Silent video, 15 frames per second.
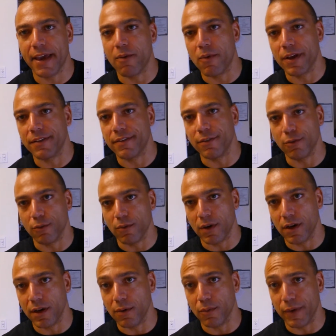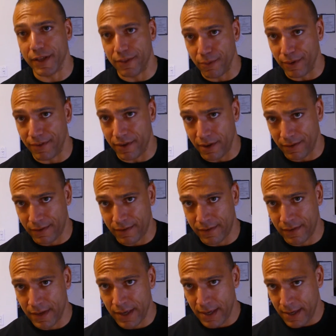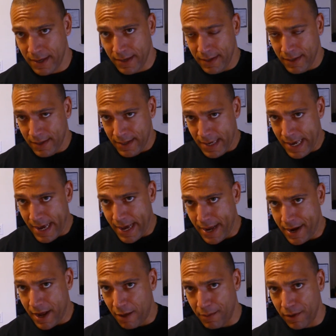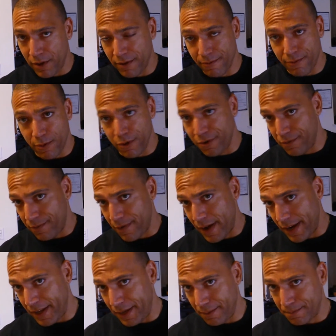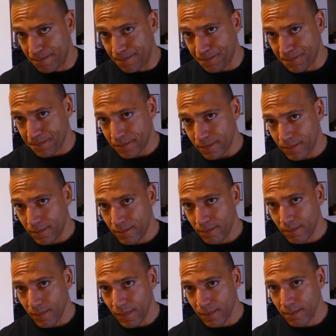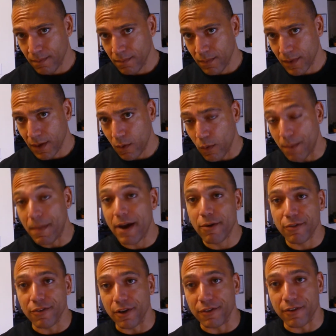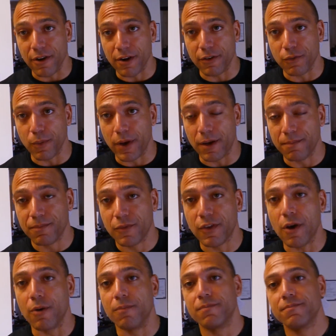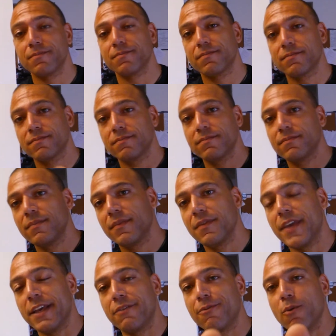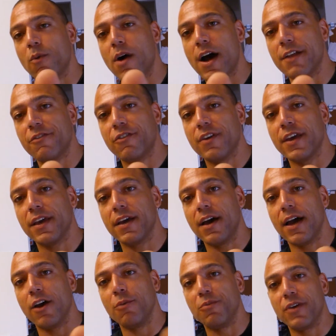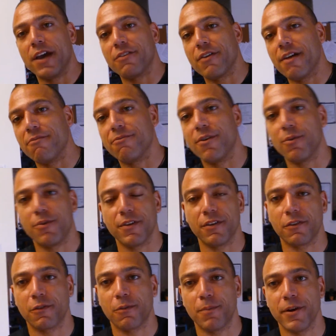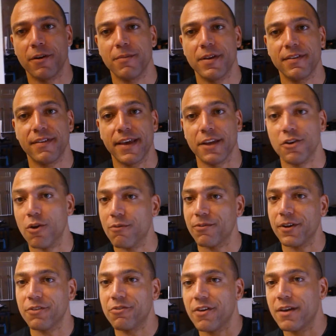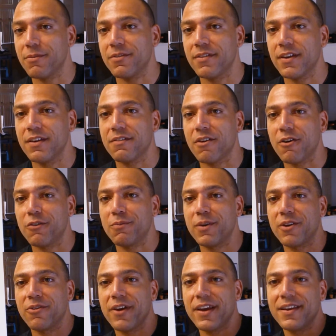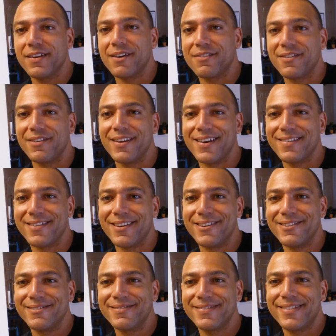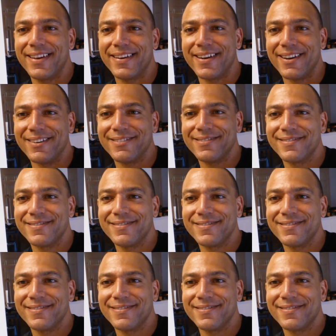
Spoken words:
can't wait to read the results. And I'll be looking forward to finding what my results are as well. So, thanks for watching. I hope you guys are having fun with these experiments. And don't forget your ABCs. Always be creating. I'll see you guys later. Take care.